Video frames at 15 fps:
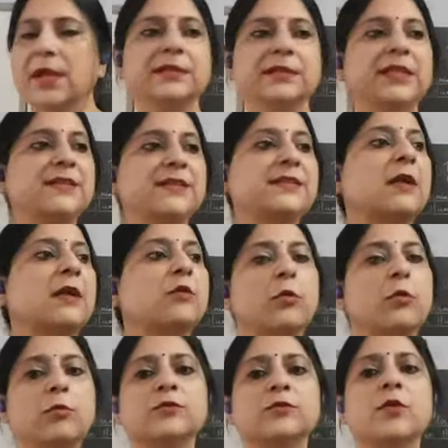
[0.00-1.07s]
These are
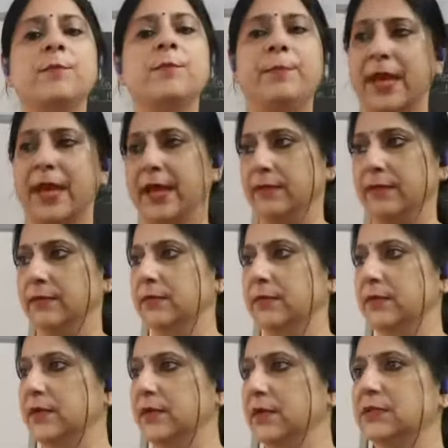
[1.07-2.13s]
chromosome pair.
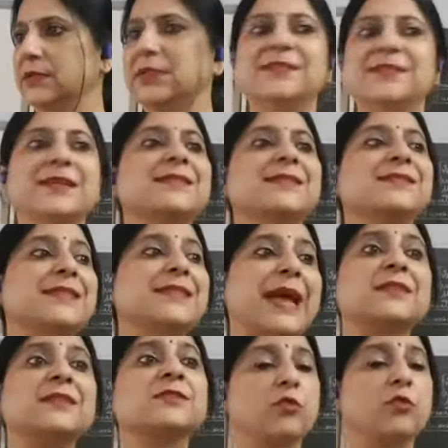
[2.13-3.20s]
These are
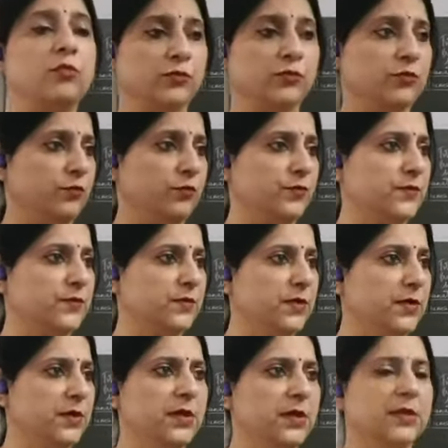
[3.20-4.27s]
sex chromosomes.
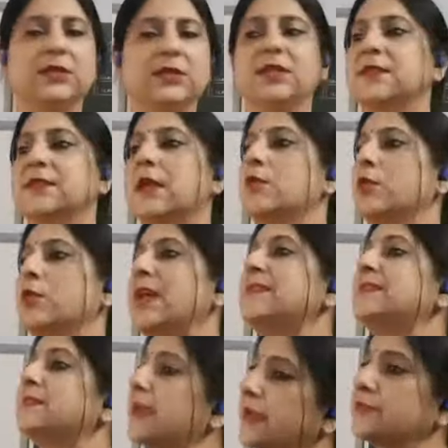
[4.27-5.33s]
These are known
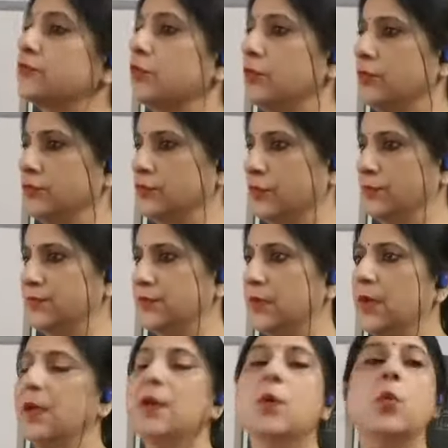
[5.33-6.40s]
as sex chromosomes.
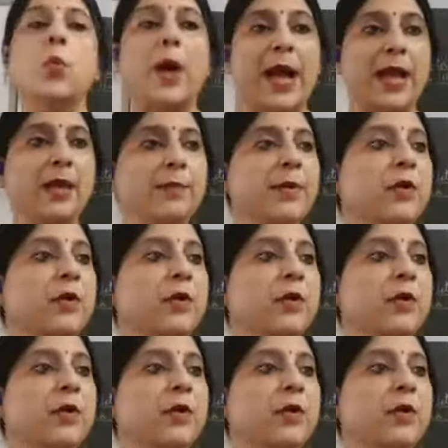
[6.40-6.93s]
Why?